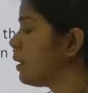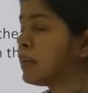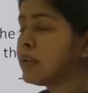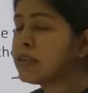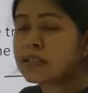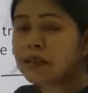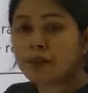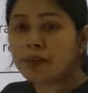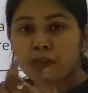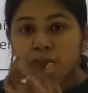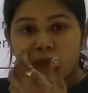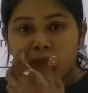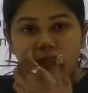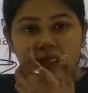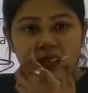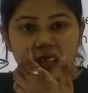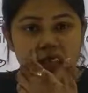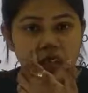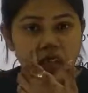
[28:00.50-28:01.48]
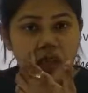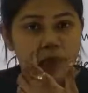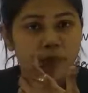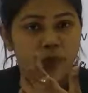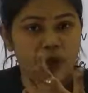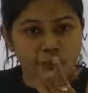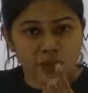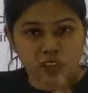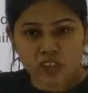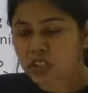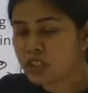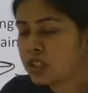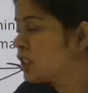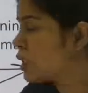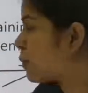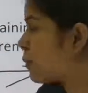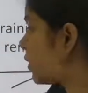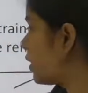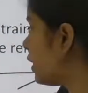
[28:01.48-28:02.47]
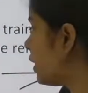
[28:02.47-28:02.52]
is a result my machine is
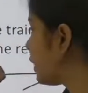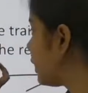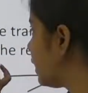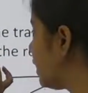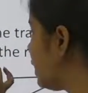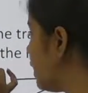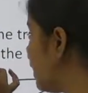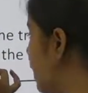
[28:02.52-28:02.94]
predicting,